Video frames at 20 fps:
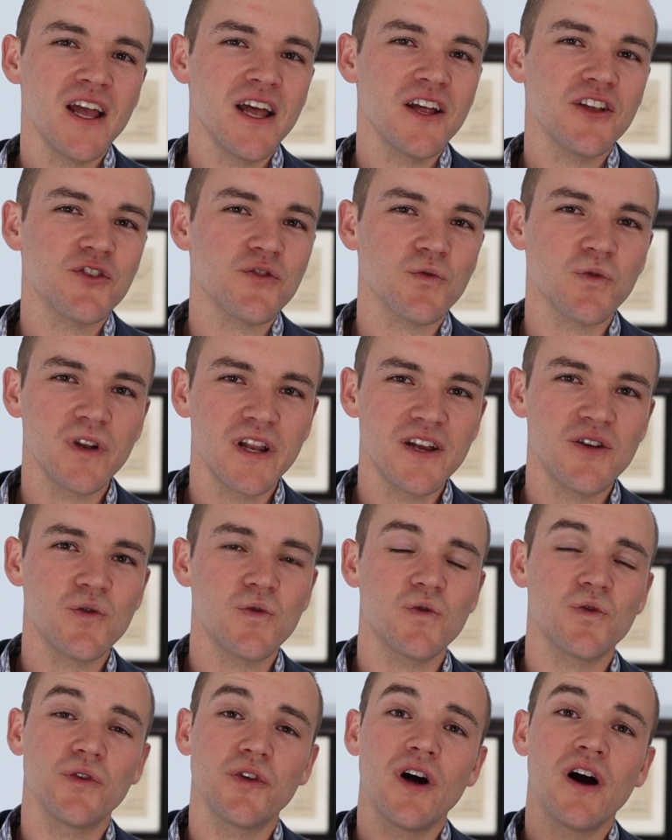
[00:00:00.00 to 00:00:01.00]
It's really
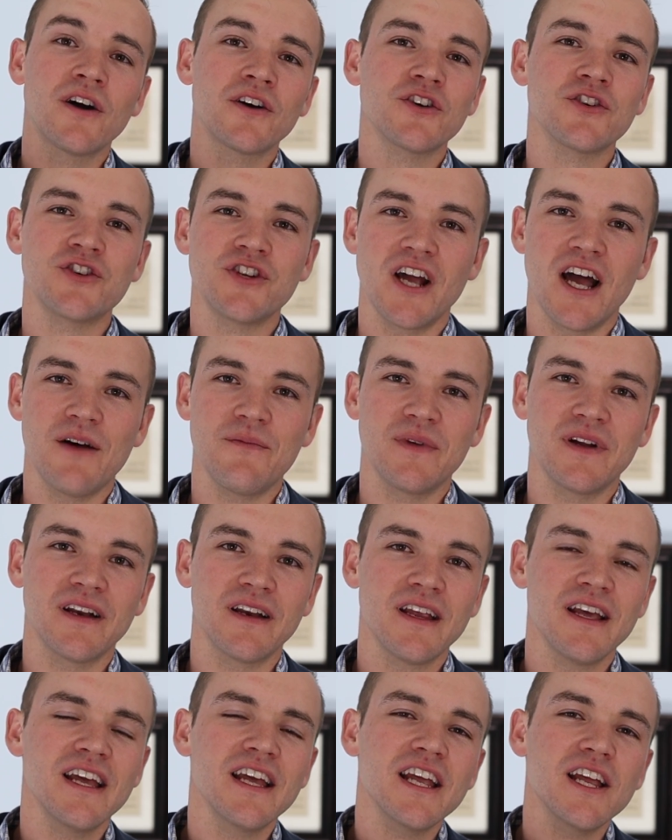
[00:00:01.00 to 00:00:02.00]
cool. Dr. Chapman,
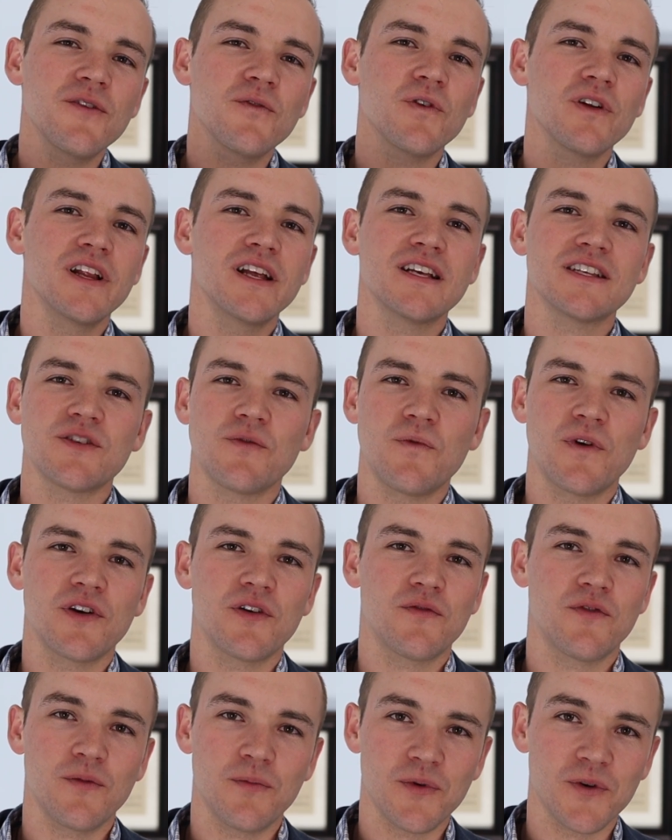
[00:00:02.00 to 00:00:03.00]
he really is a
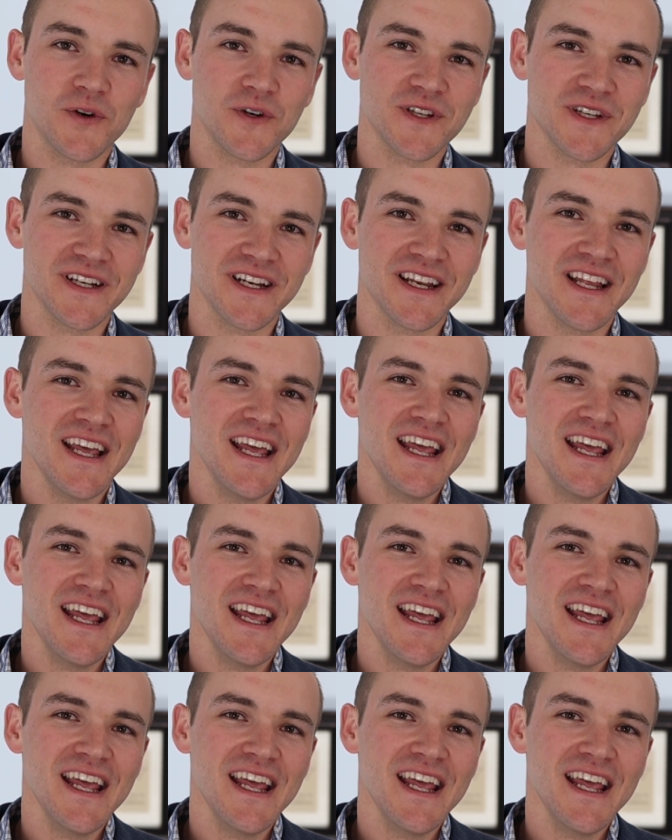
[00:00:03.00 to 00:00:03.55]
wonderful person